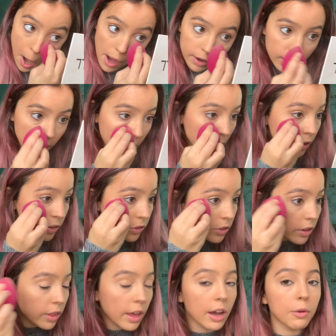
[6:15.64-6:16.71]
because
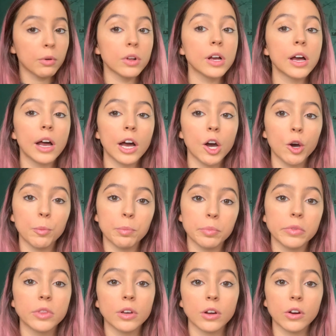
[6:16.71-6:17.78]
that will help
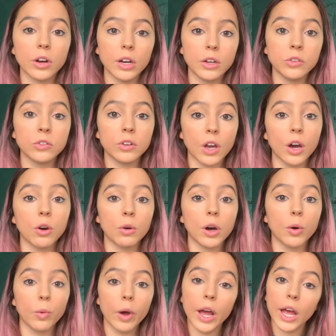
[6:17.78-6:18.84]
the crease go
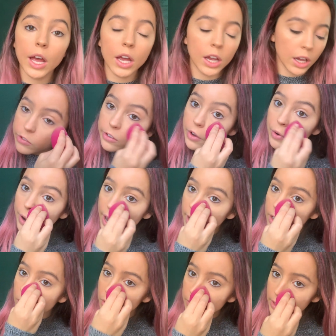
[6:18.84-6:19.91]
away. So I
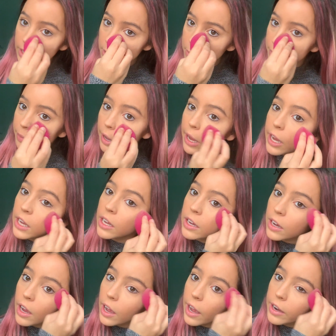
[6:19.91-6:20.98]
don't really
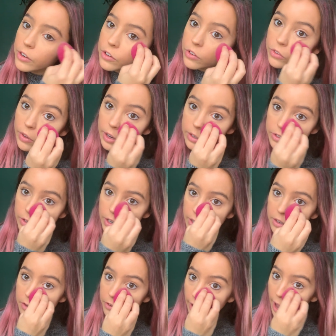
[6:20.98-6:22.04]
bake, I just like
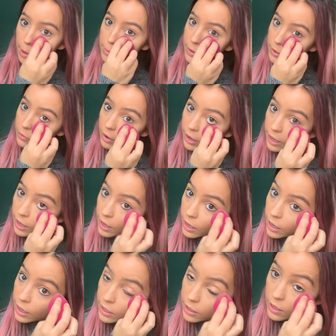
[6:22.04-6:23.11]
to dab it right
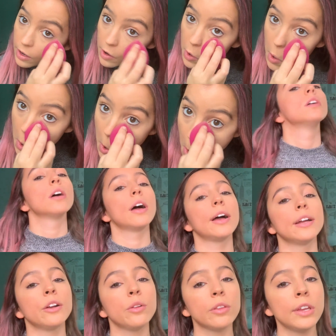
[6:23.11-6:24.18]
in.
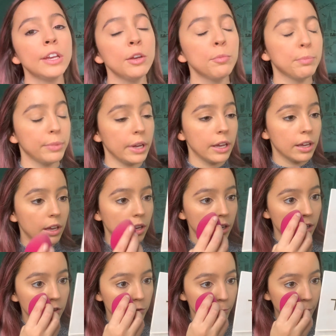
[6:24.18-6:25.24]
I don't think baking
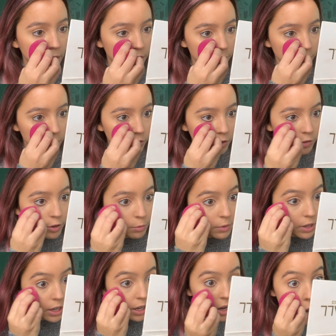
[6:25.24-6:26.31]
is beneficial for
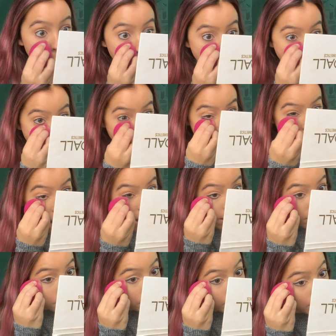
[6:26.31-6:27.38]
me
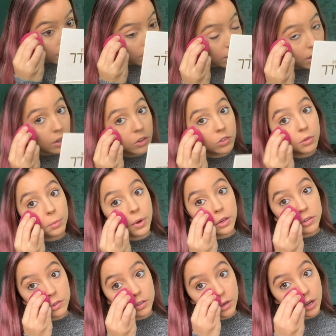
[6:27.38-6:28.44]
because my
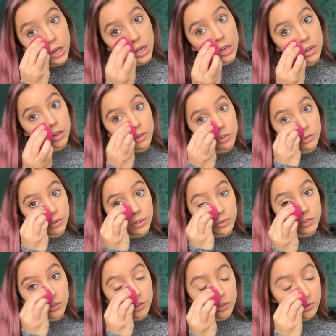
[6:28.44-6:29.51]
skin is
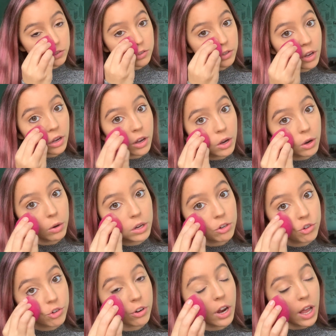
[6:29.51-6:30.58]
just so
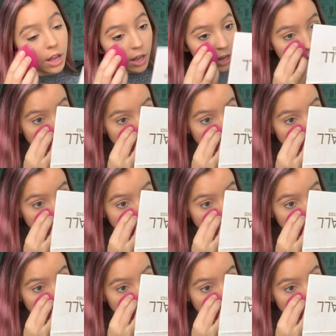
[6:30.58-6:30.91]
dry.